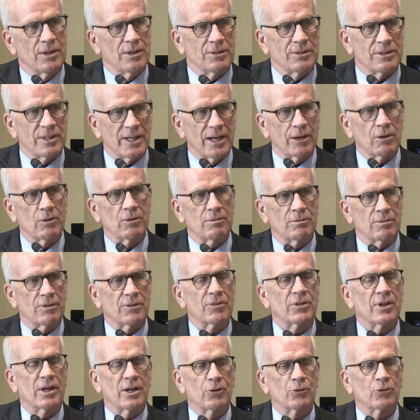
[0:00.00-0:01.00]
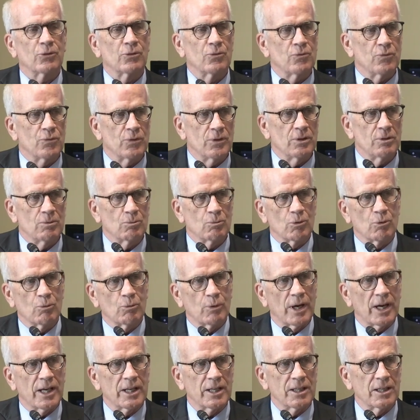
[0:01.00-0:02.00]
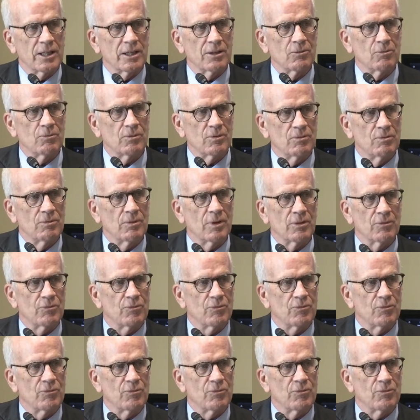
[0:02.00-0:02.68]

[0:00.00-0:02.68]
down a thousand feet and we're riding in uh,